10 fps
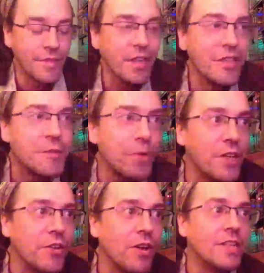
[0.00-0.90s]
It's
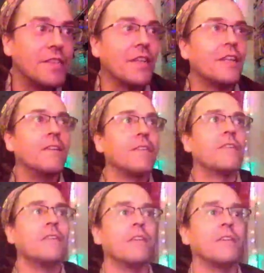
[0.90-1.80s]
pretty crazy.
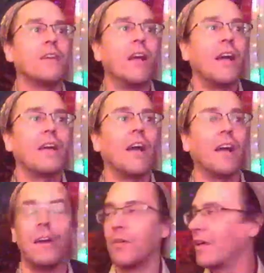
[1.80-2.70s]

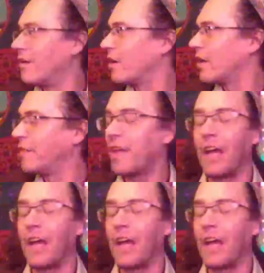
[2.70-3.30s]
I own literally